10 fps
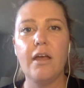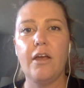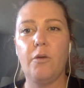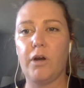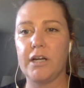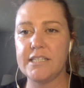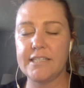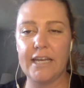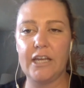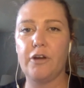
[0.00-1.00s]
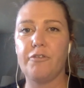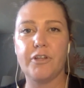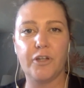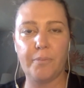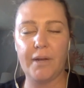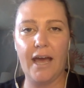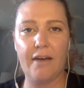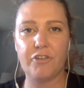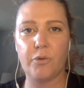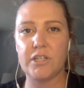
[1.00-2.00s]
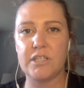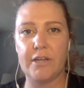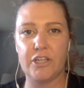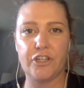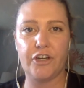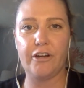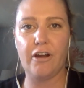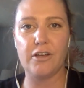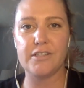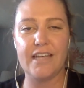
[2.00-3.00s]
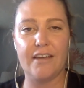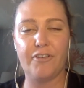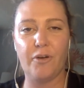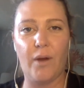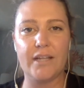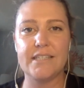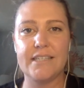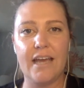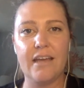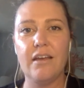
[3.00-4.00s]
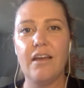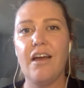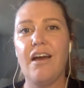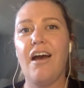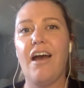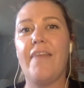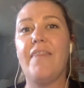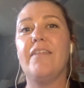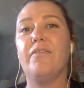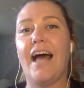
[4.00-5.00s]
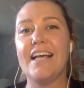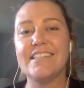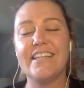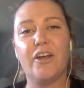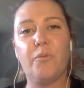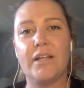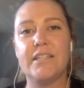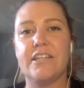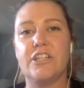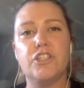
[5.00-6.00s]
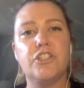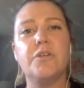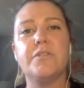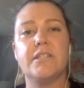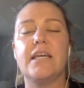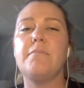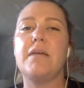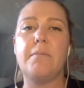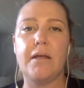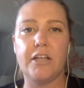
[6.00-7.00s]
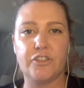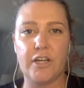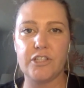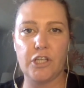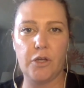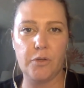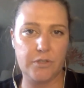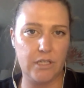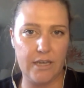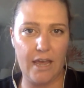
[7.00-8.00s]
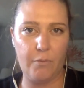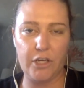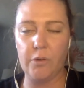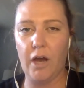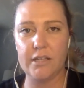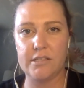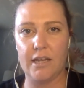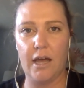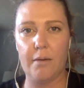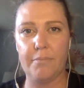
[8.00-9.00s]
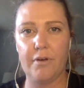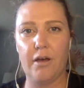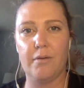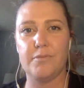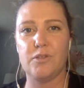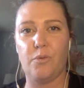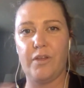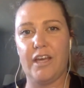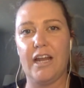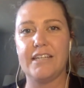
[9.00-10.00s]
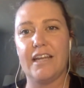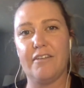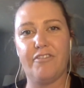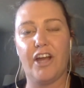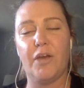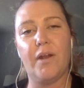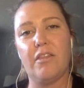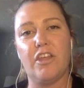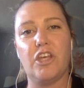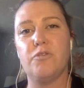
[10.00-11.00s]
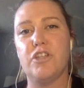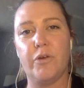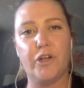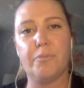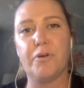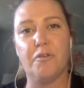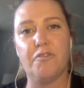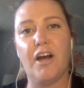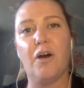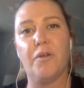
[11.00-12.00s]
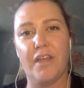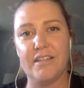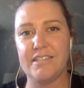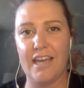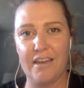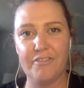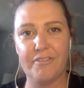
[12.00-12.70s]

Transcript: We're going to stay in here for a little bit afterwards to make sure you're all set for Wednesday. And then lastly, on Wednesday, just use the same email address you used today when you got set up, so we can identify you and anything you do in your profile will then save.